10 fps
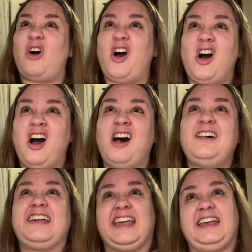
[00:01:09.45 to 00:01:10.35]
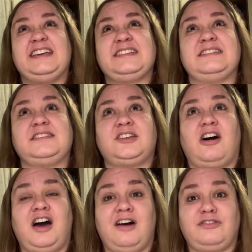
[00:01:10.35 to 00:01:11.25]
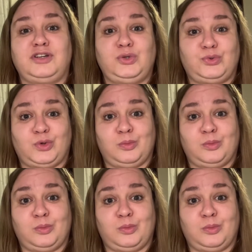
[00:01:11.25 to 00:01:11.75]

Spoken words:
all cases of neutral